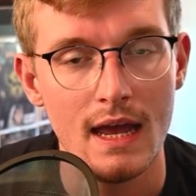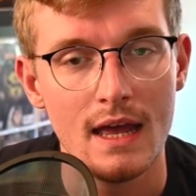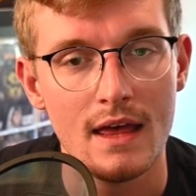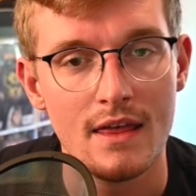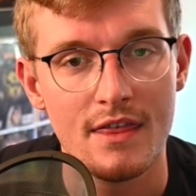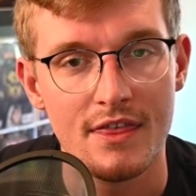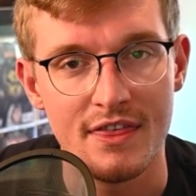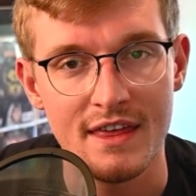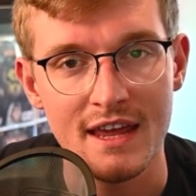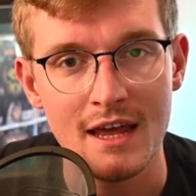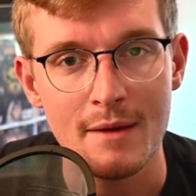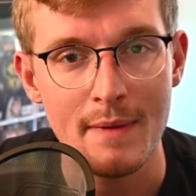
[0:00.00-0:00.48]

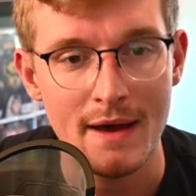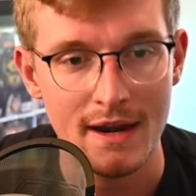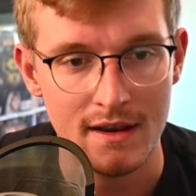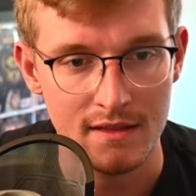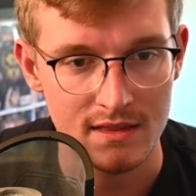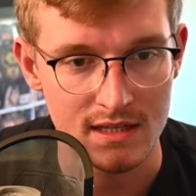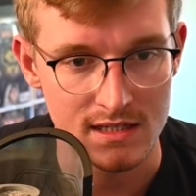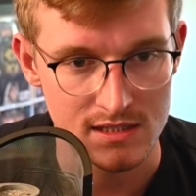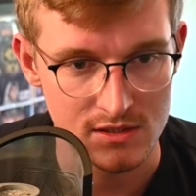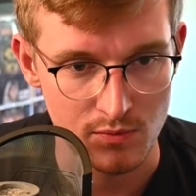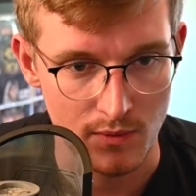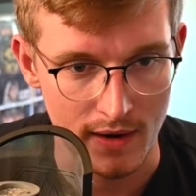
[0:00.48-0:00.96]
Think about it
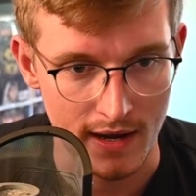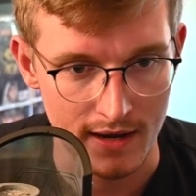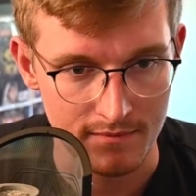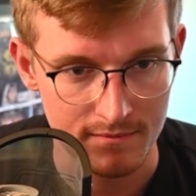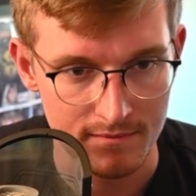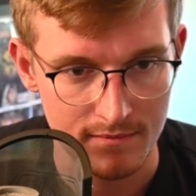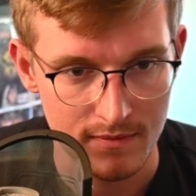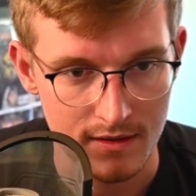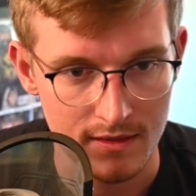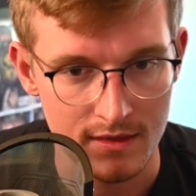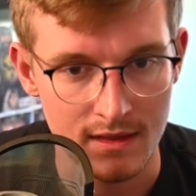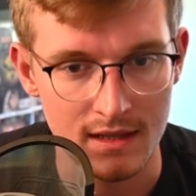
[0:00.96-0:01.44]
this way.
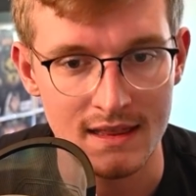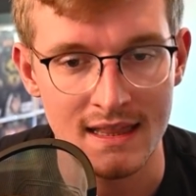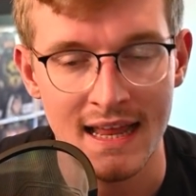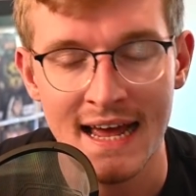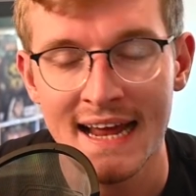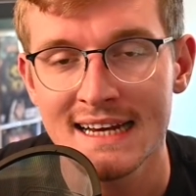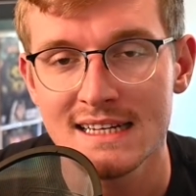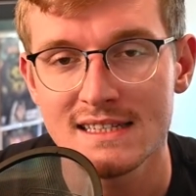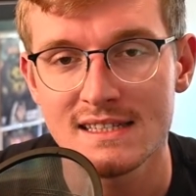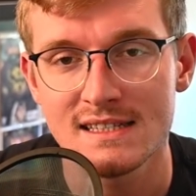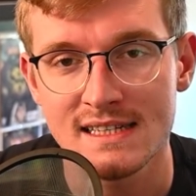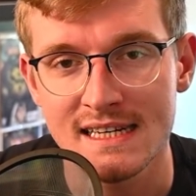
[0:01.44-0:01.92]
The
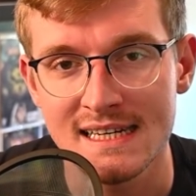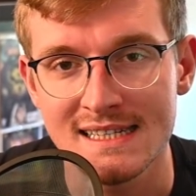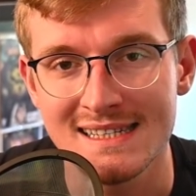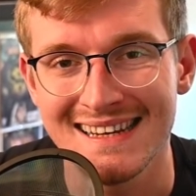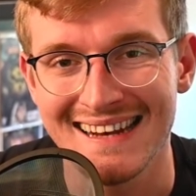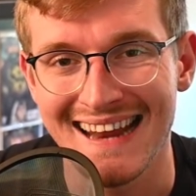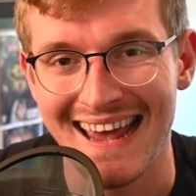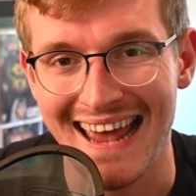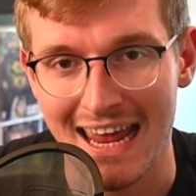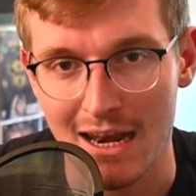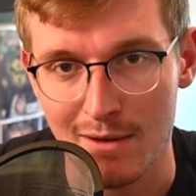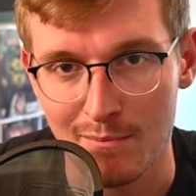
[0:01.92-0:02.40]
light sees
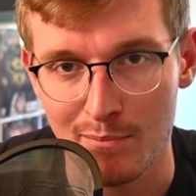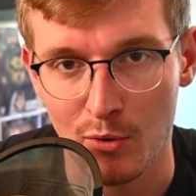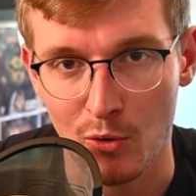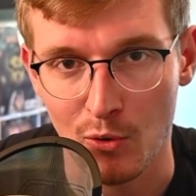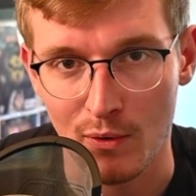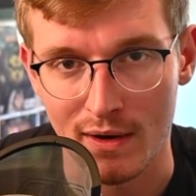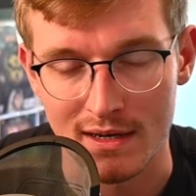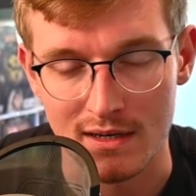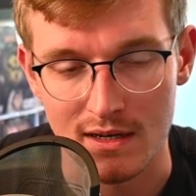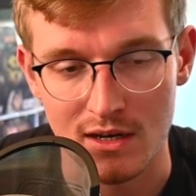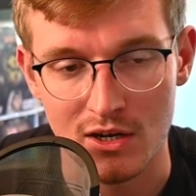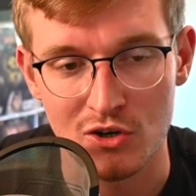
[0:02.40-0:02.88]
an
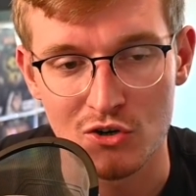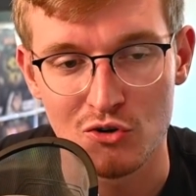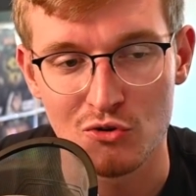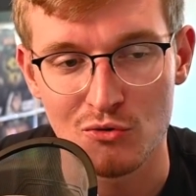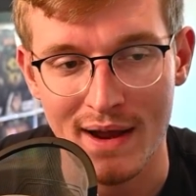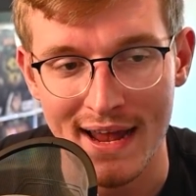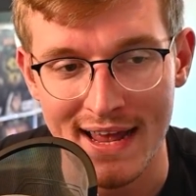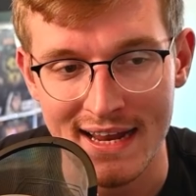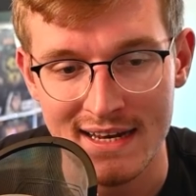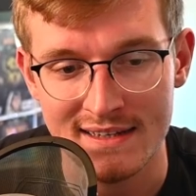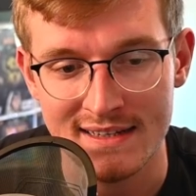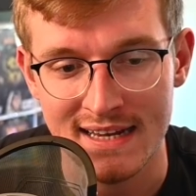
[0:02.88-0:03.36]
endpoint, a
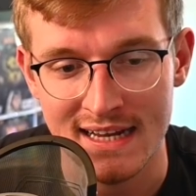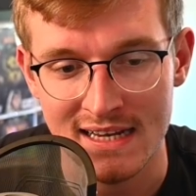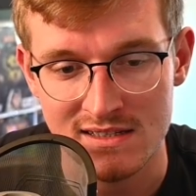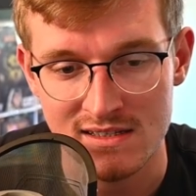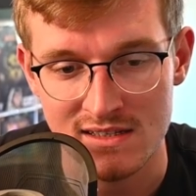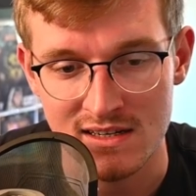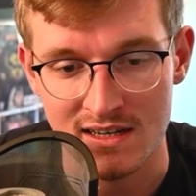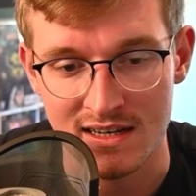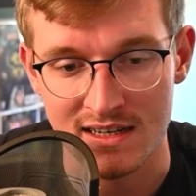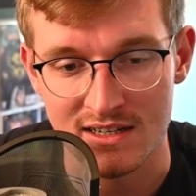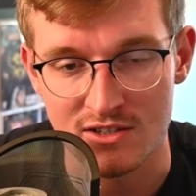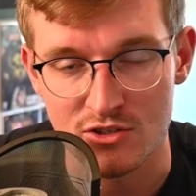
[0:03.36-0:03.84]
grand
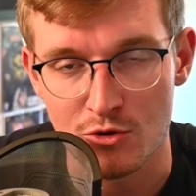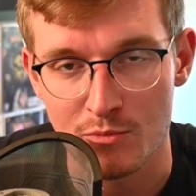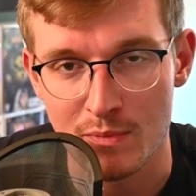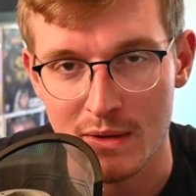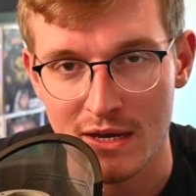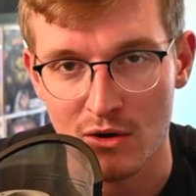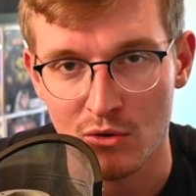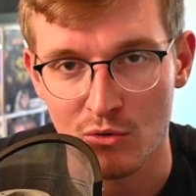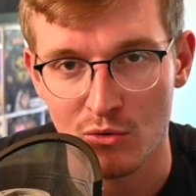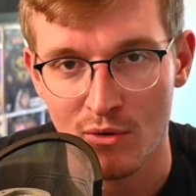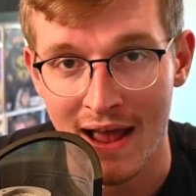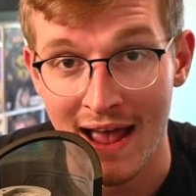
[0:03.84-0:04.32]
destiny to be
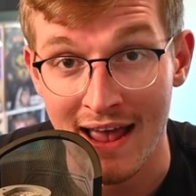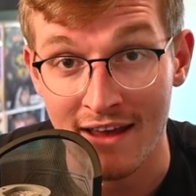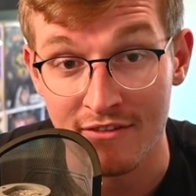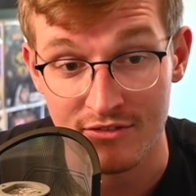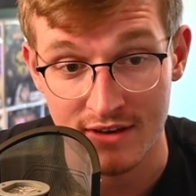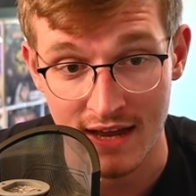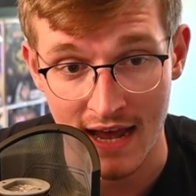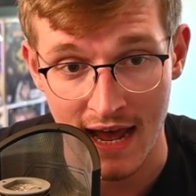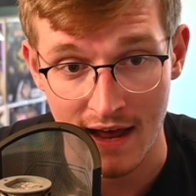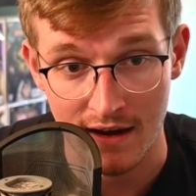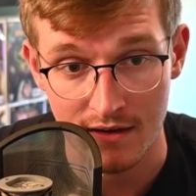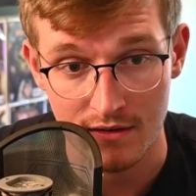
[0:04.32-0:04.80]
arrived
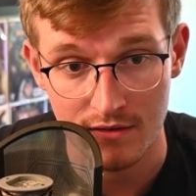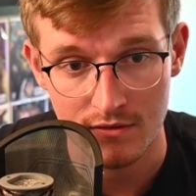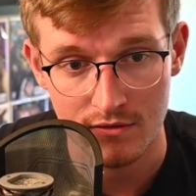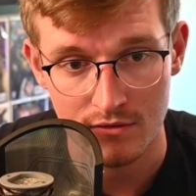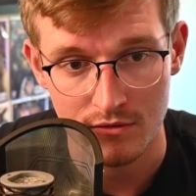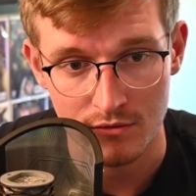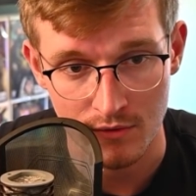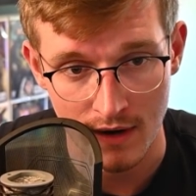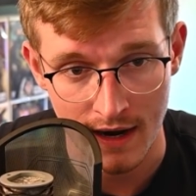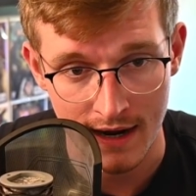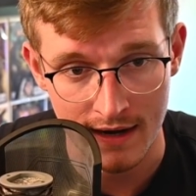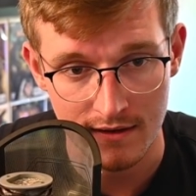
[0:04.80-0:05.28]
at,
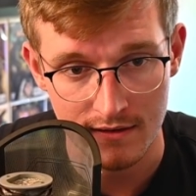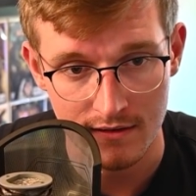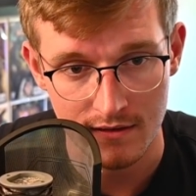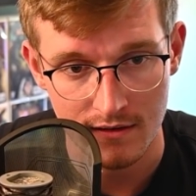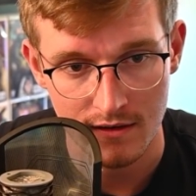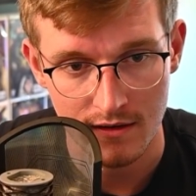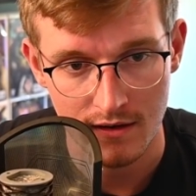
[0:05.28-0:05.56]
right?